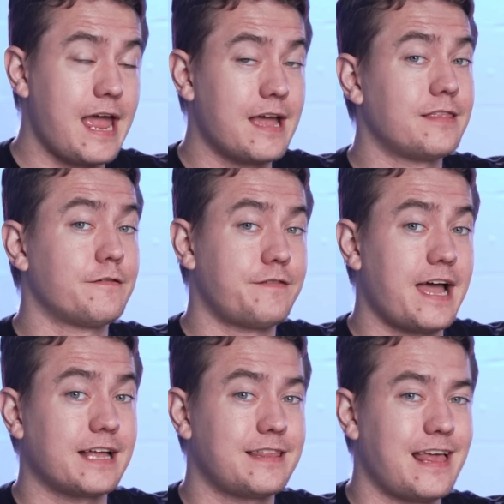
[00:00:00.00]
and the
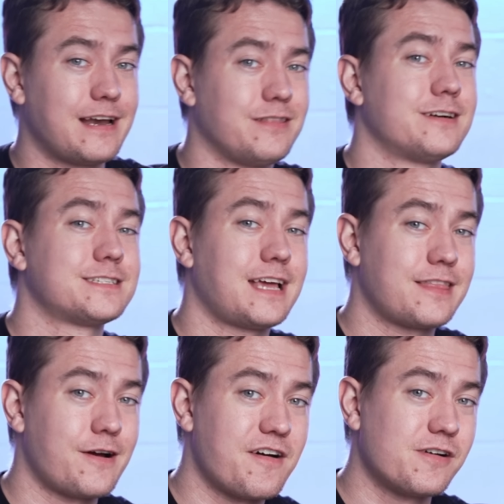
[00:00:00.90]
fact that it looks like
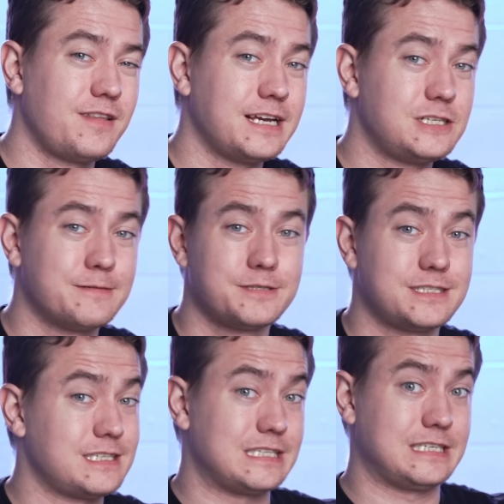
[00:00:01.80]
their Arrow Lake chips
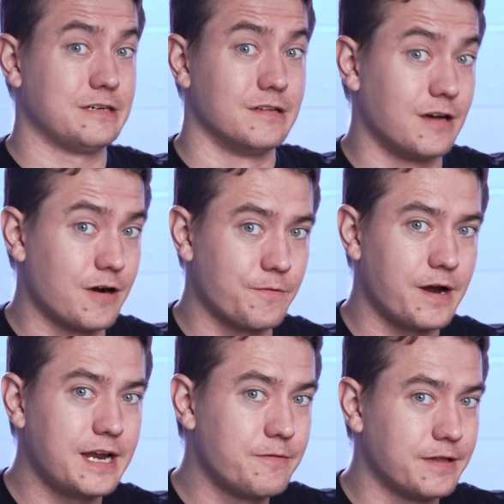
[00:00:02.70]
still aren't
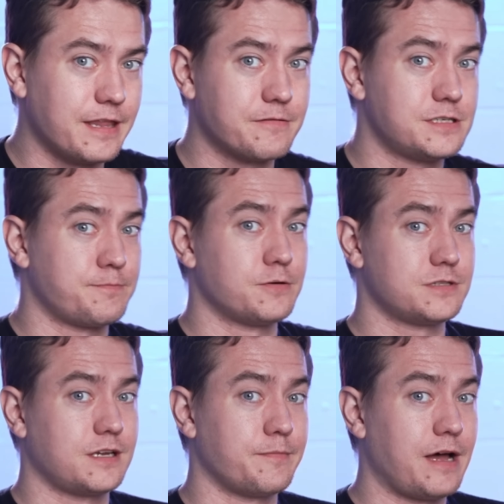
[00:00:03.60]
ready when they were supposed
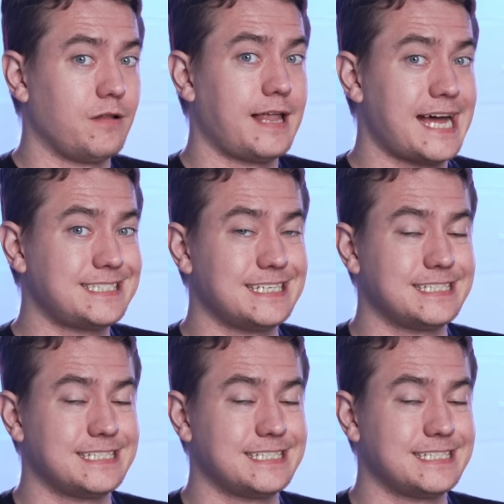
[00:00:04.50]
to come out last